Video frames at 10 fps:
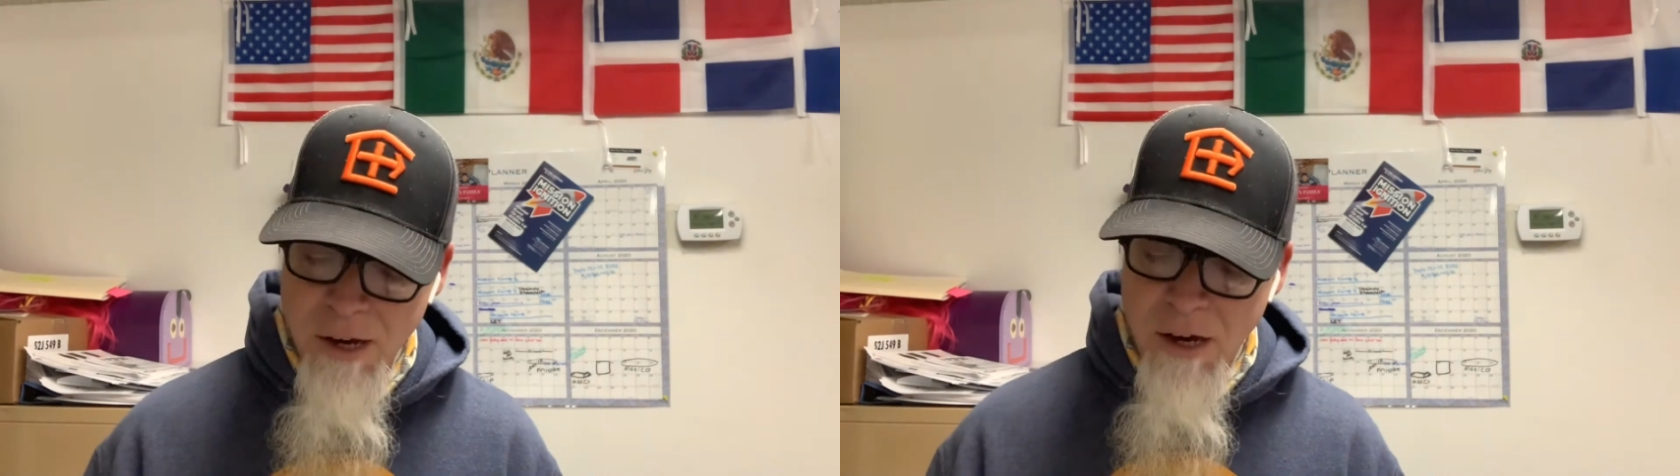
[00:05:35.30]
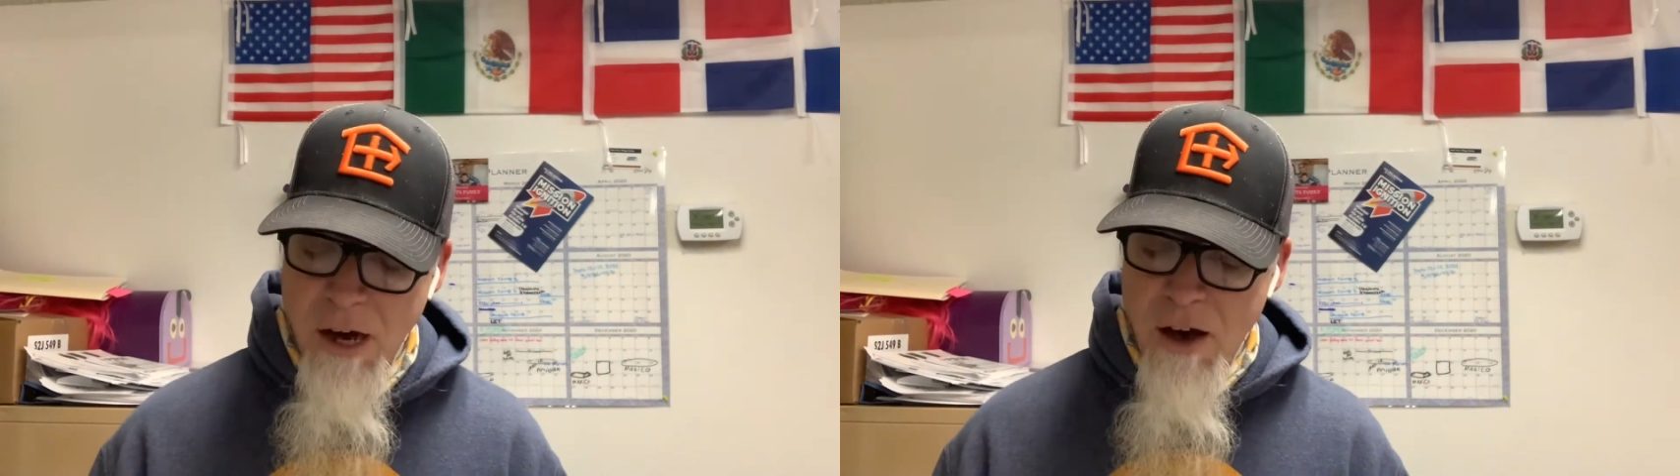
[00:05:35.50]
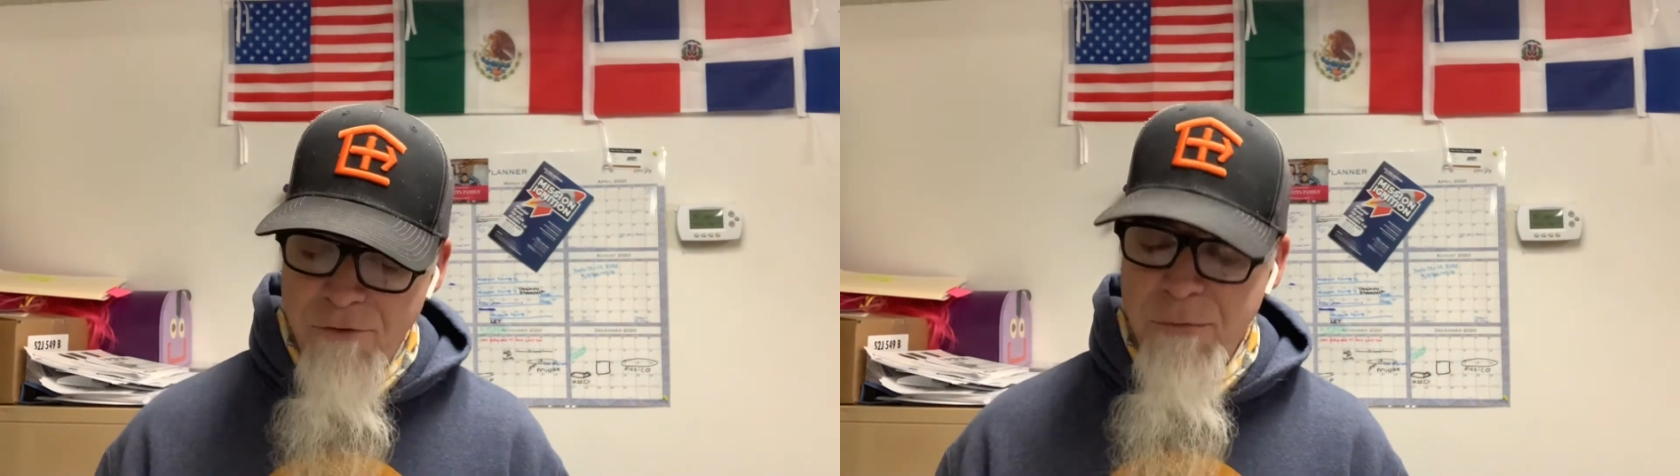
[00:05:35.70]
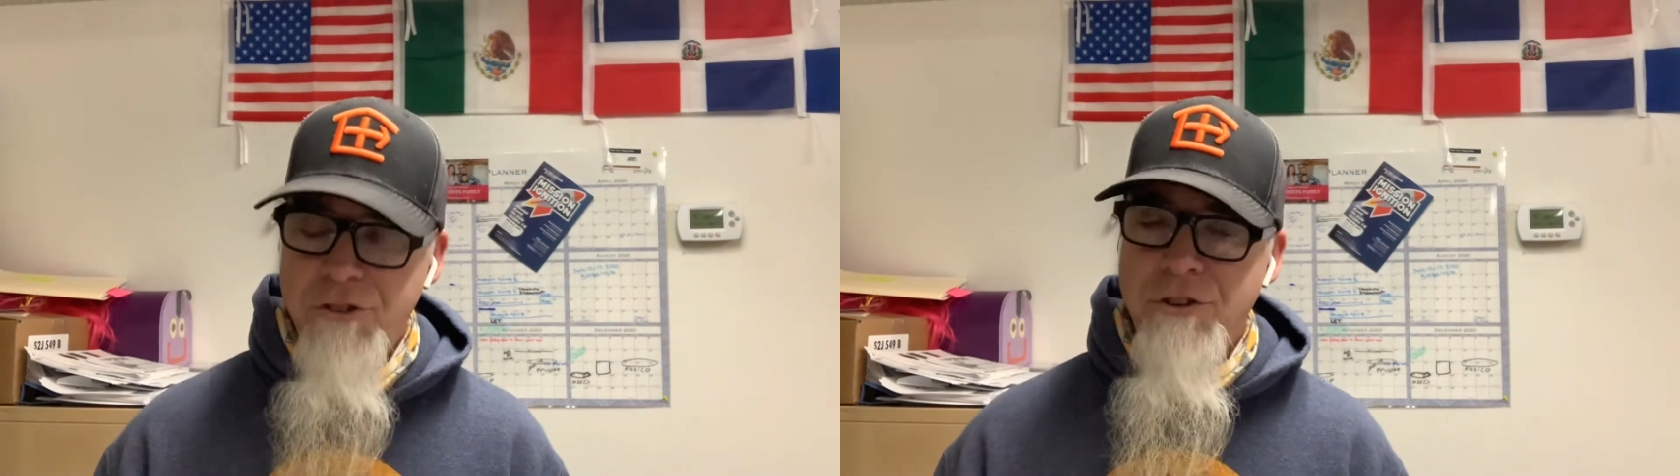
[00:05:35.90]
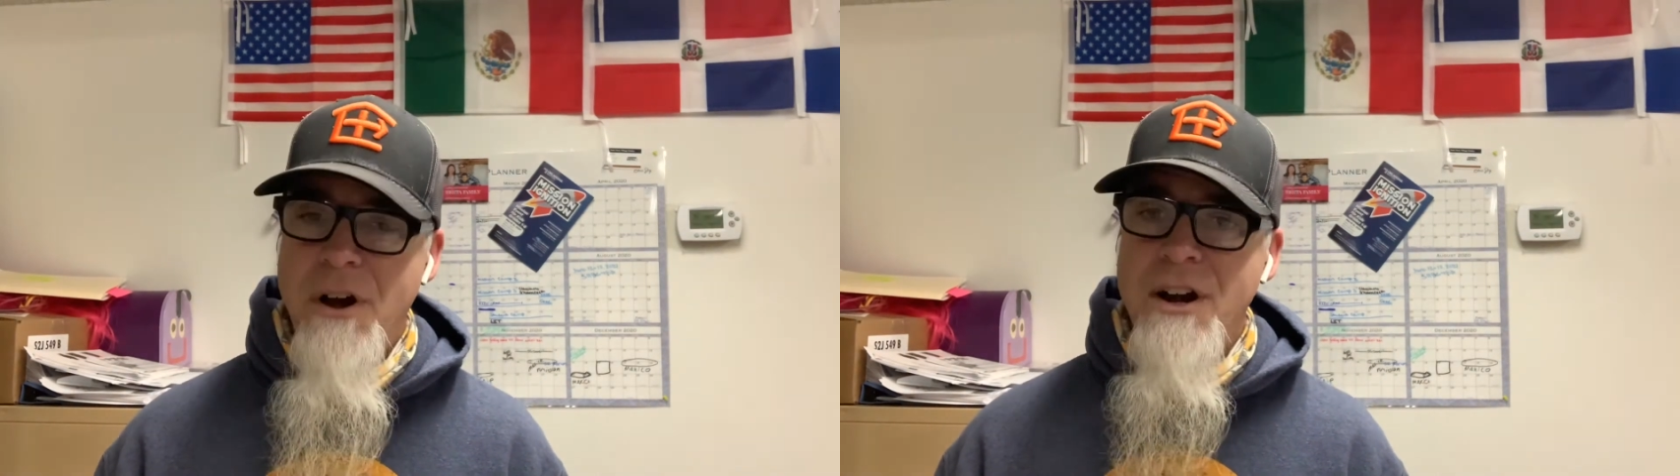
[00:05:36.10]
of
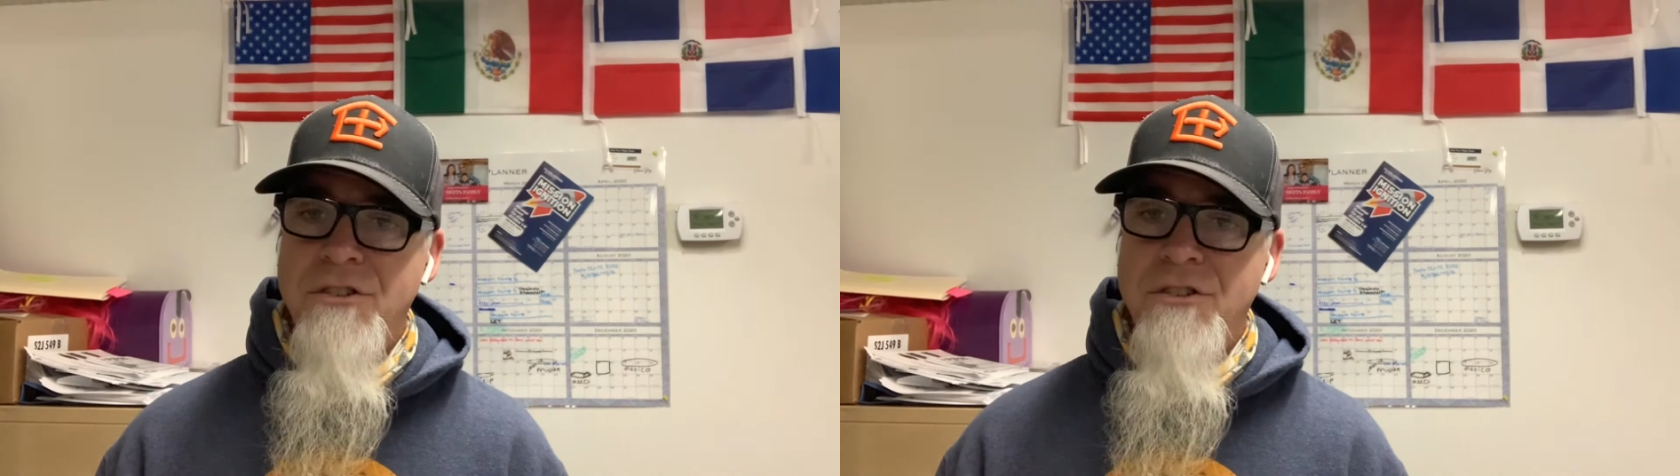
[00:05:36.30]
missionary